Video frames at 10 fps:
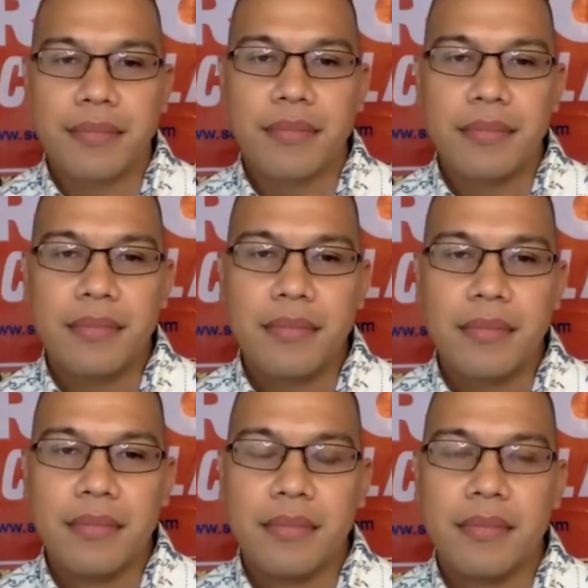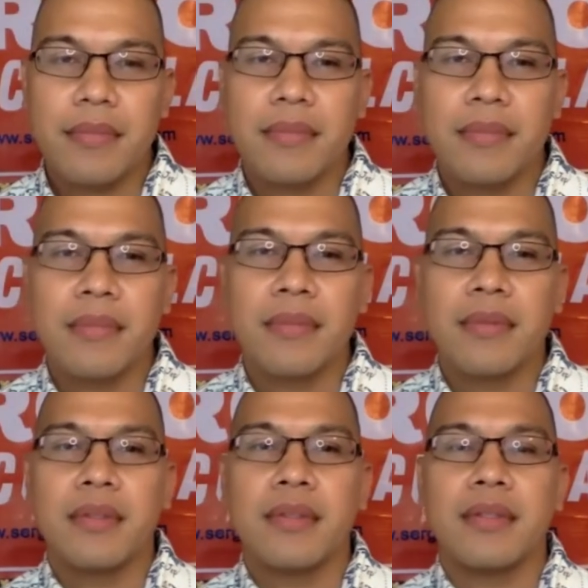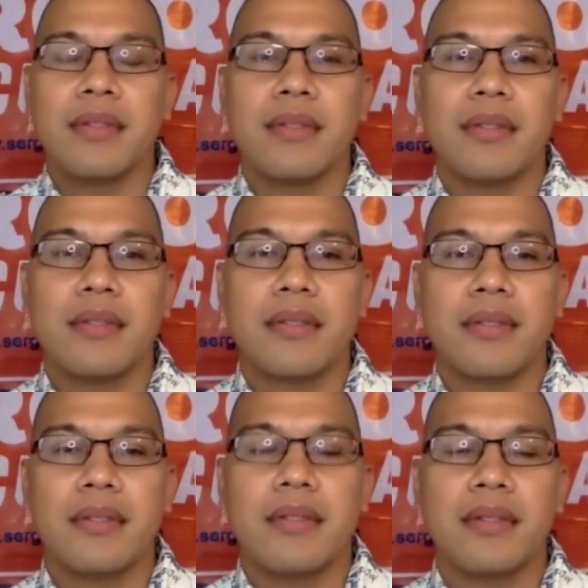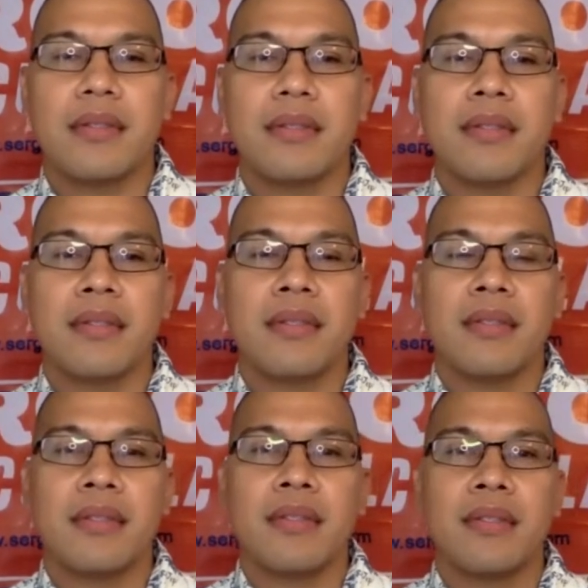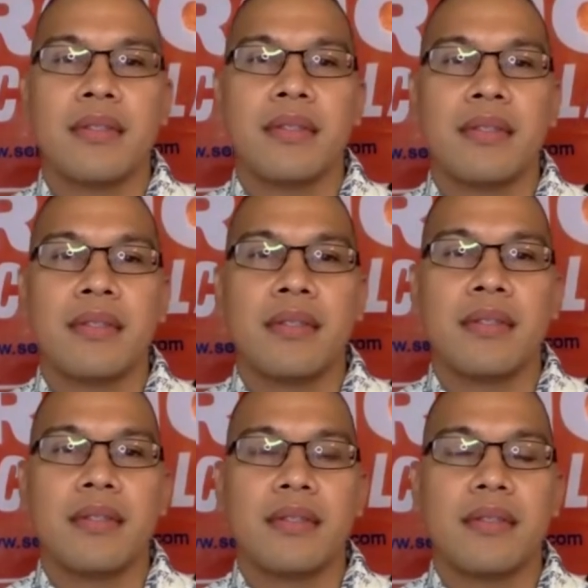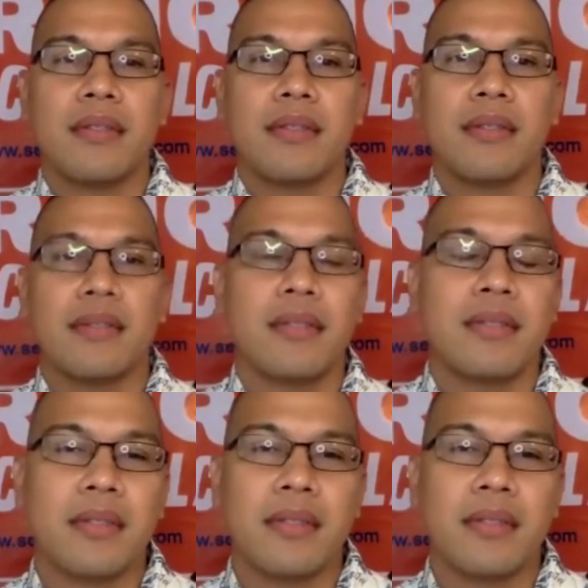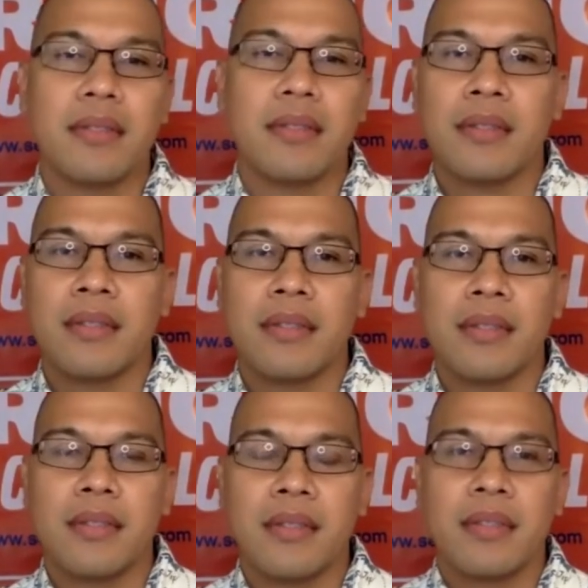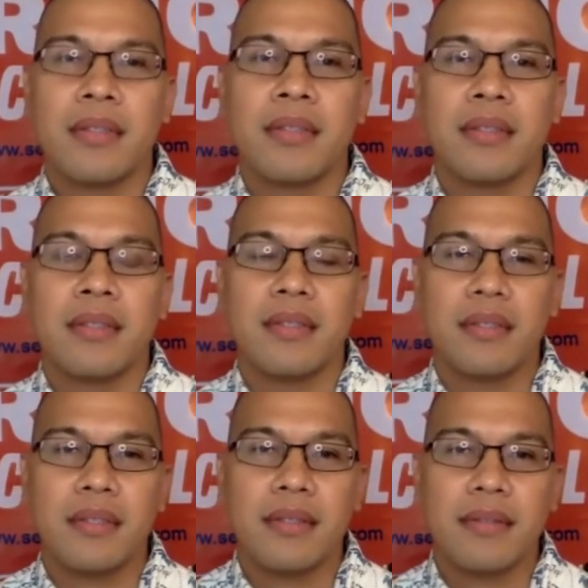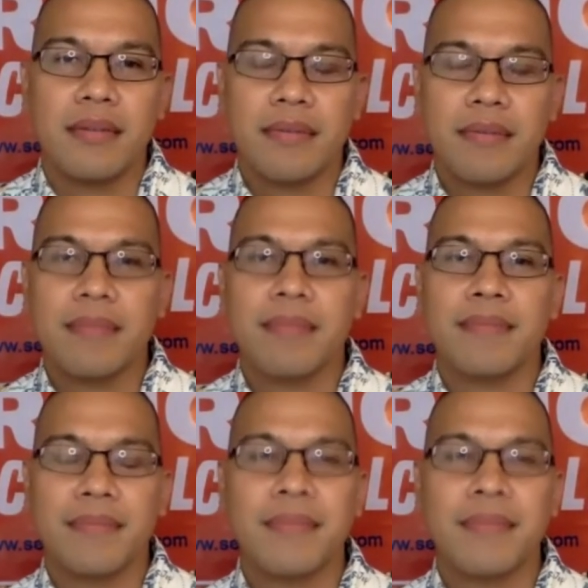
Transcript: (not speaking)